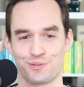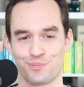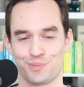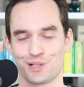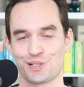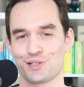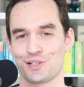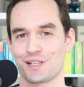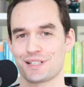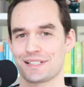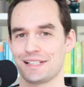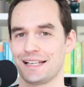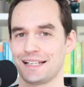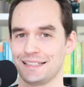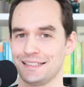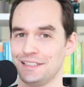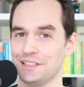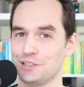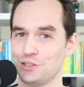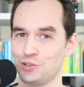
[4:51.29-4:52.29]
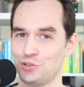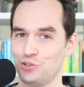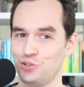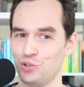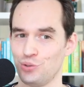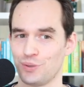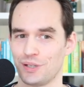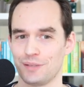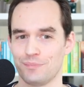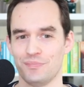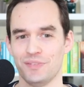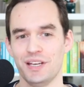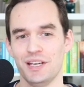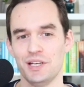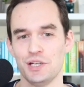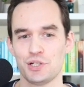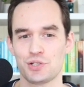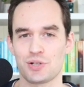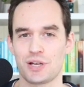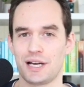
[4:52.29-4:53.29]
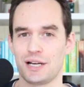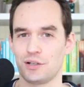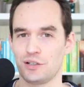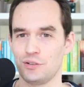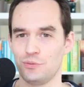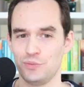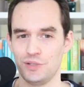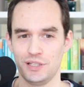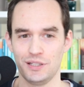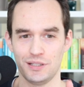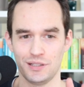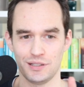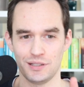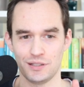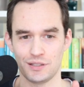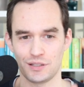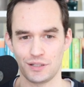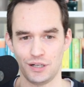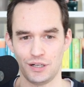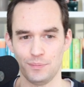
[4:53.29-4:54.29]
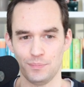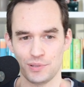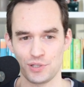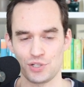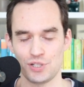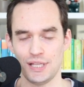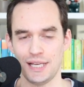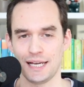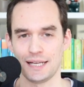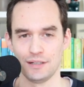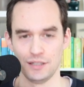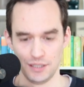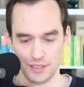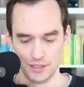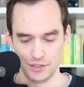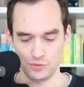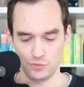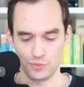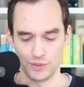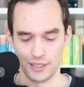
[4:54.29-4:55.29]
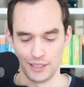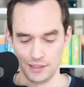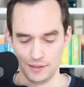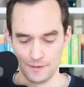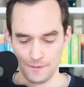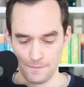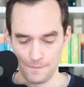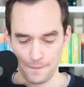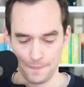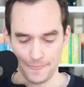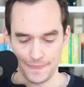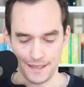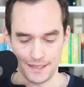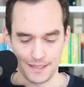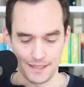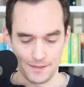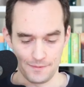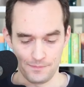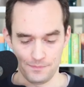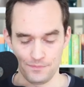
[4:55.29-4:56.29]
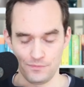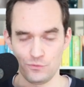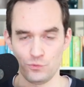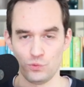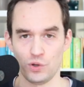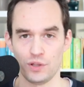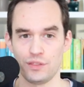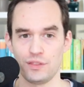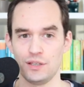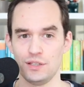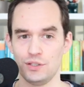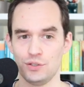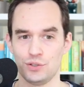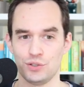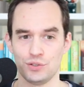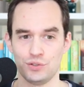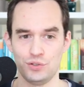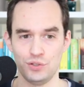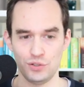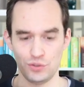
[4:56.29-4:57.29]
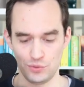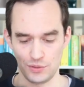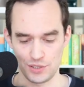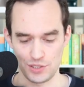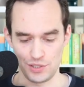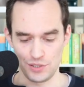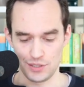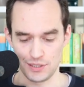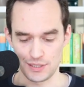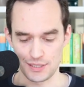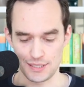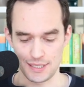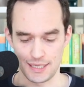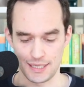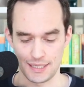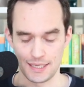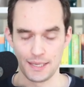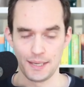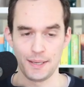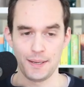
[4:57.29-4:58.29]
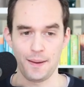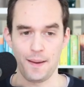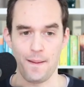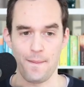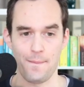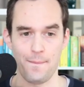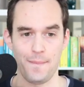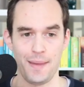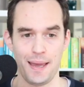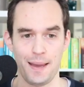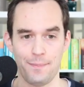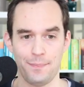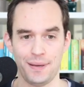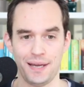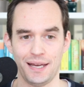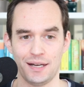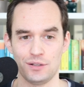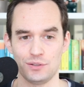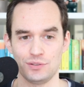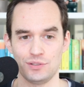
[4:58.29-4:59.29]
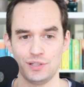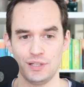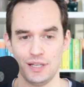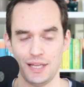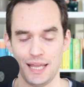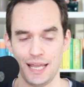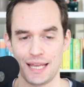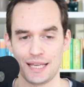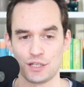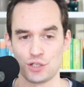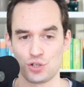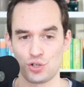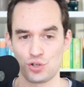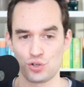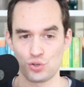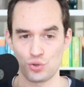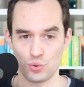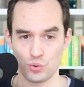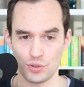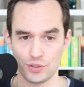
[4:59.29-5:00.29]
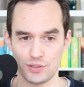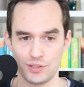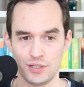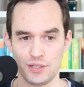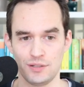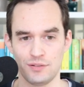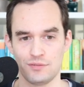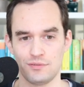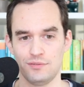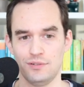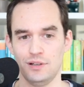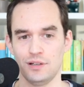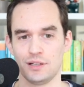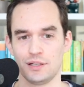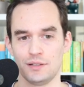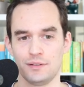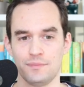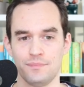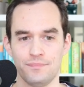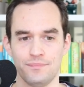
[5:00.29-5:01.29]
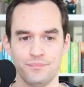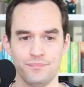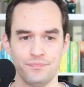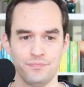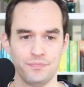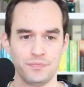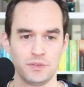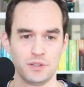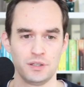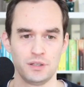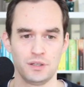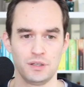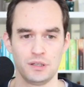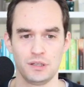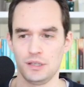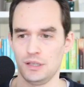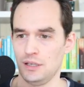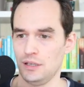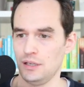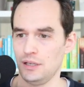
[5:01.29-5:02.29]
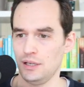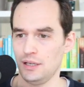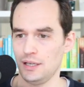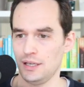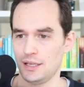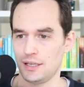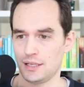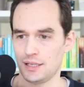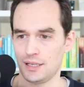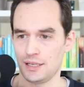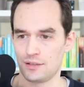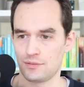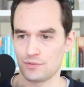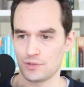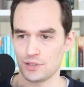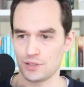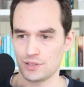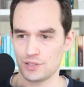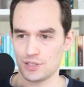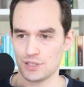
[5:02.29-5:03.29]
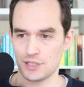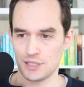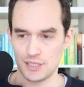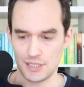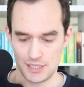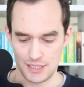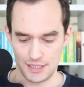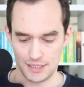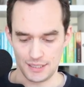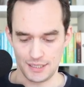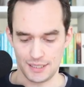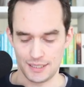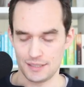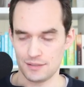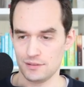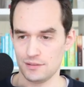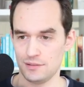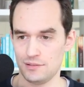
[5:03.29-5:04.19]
you're much less likely to do it. So how can we accomplish that? Well, one thing you could do is you can say, map out a short run. And again, we're just going to set that